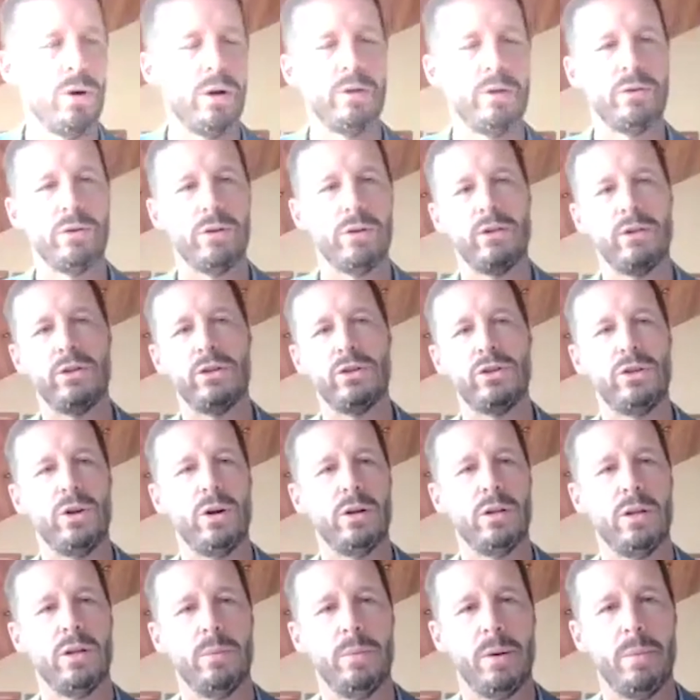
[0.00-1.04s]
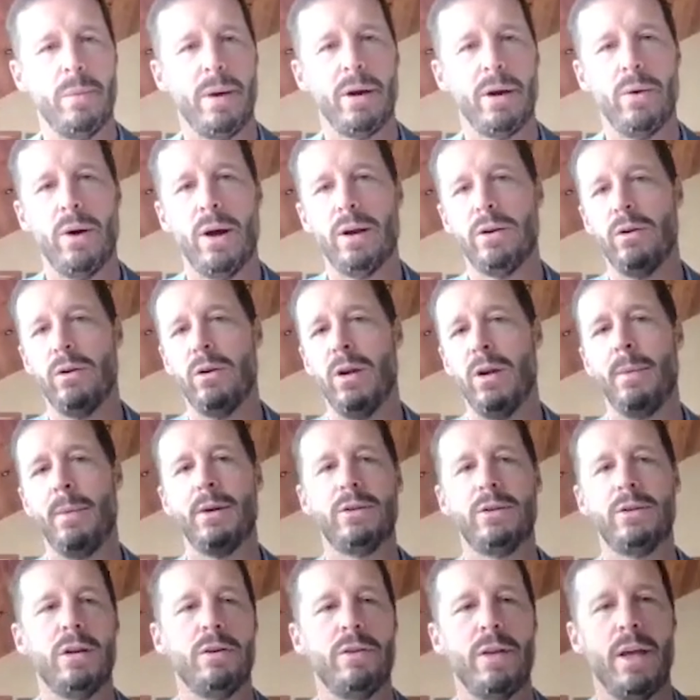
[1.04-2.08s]
morning. So that's just sharing a little bit of my gratitude. How
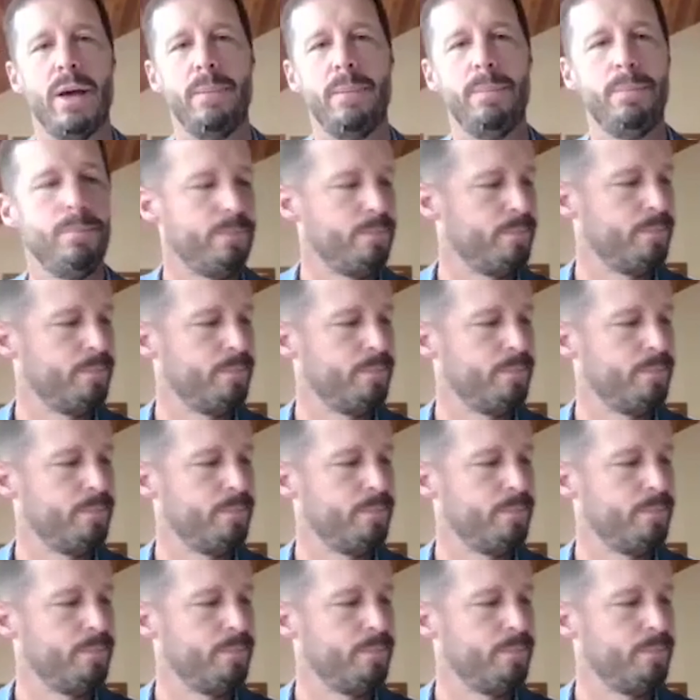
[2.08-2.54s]
about yourself, Ken?